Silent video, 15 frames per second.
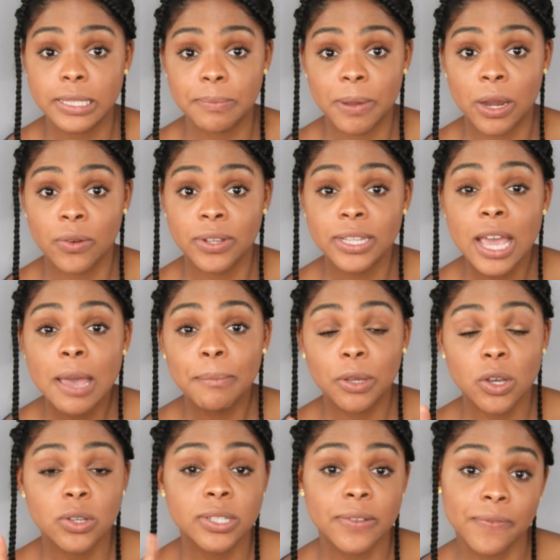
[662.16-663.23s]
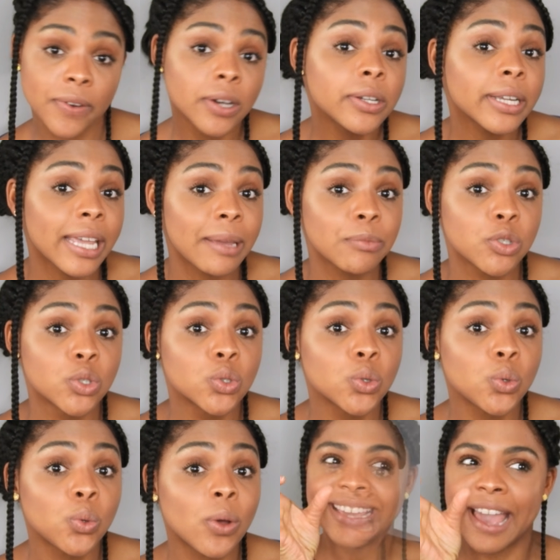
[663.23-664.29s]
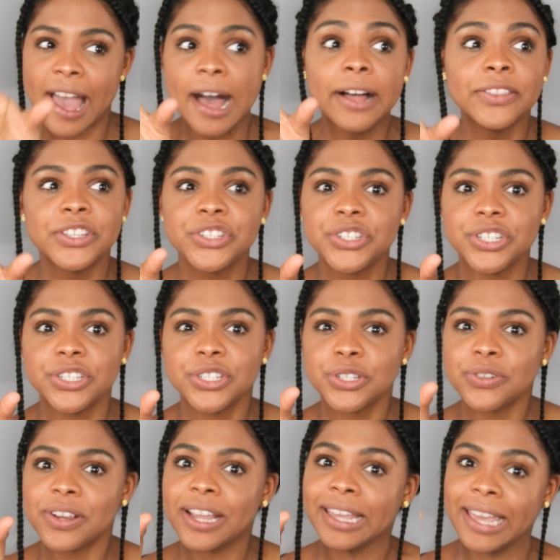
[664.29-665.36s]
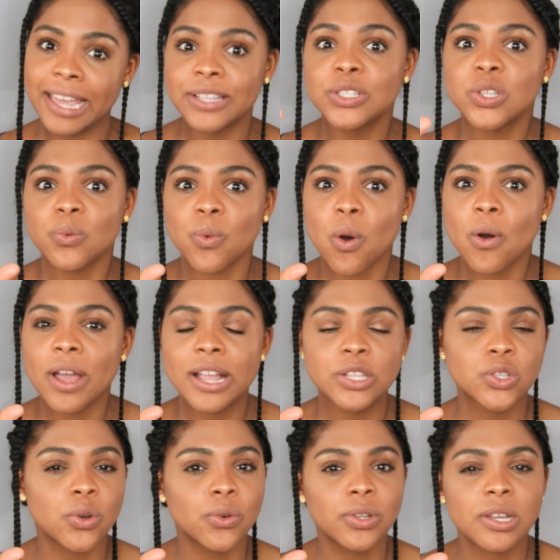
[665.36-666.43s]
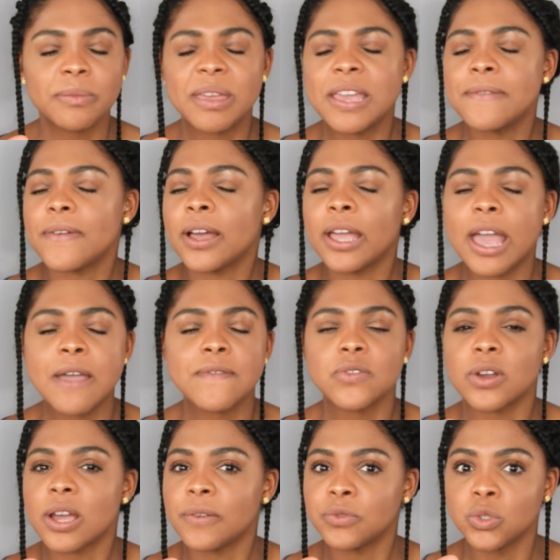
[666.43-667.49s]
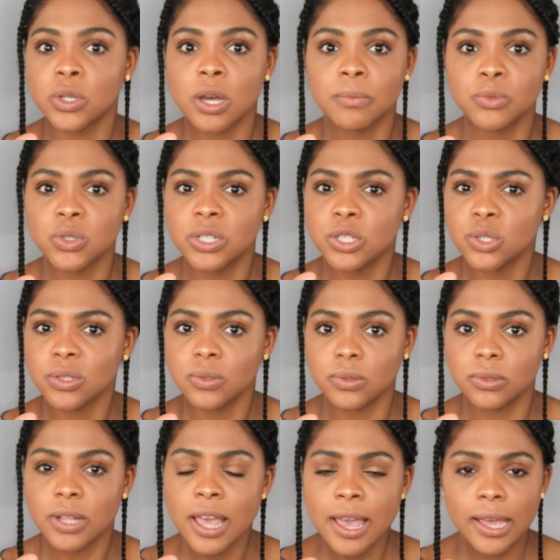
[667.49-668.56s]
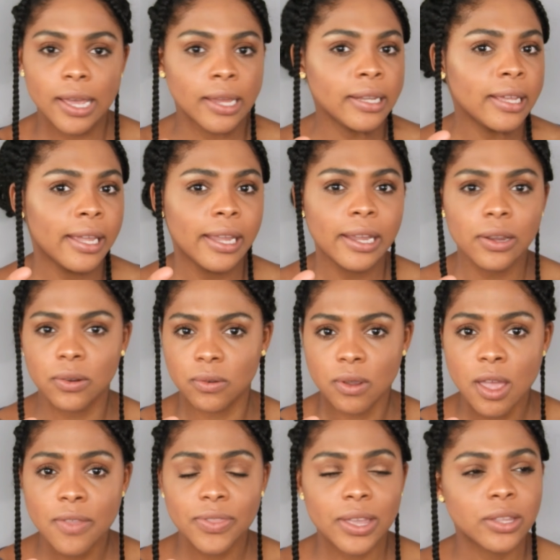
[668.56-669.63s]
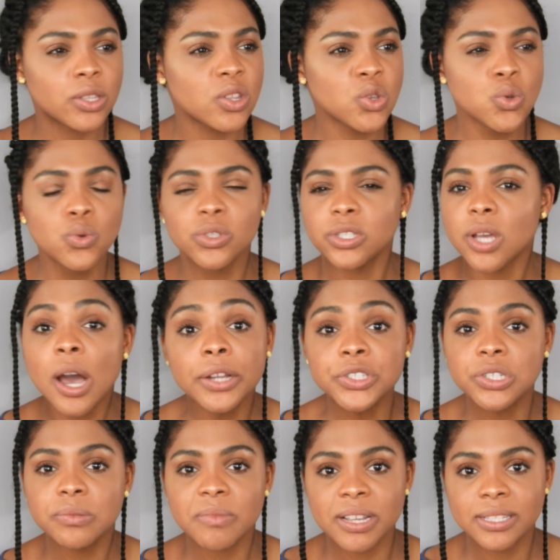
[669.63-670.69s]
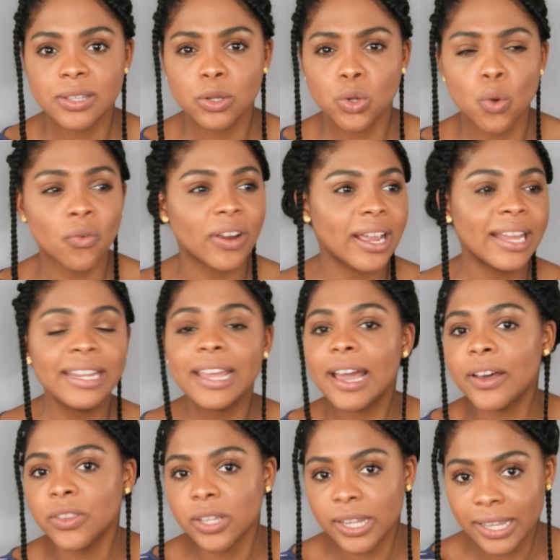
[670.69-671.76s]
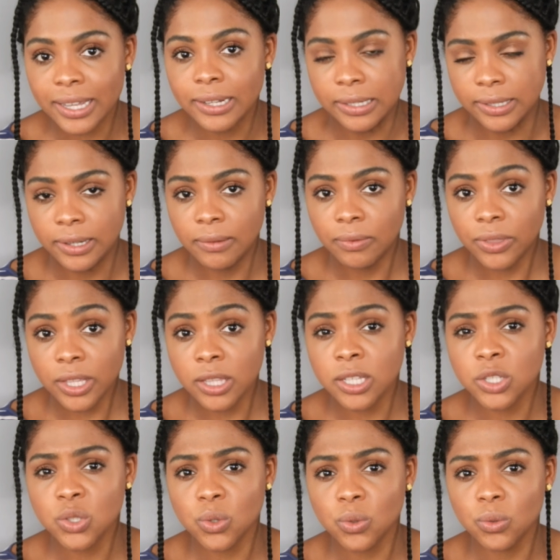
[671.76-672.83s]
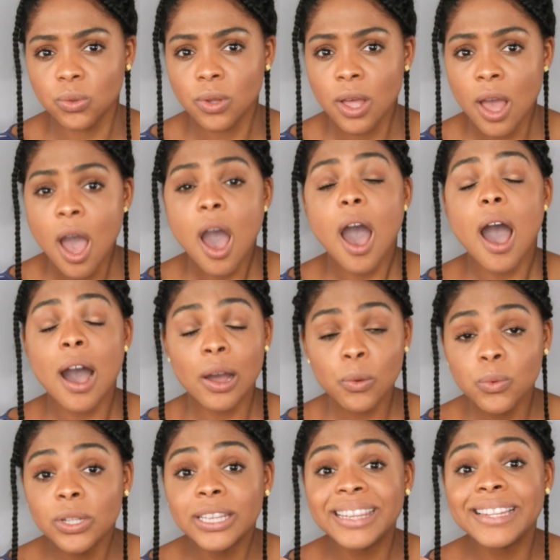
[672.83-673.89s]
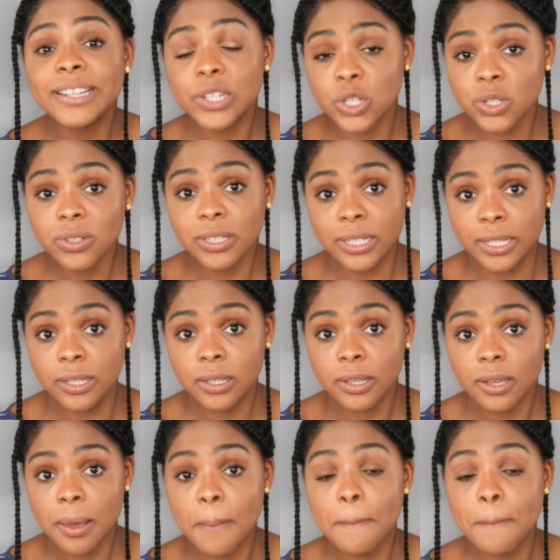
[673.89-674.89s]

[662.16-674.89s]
his parent because the father came to school. He held the teacher against the wall and told him, if I ever have to come to this school and hear that you touched my son or any other kid in this school, I will literally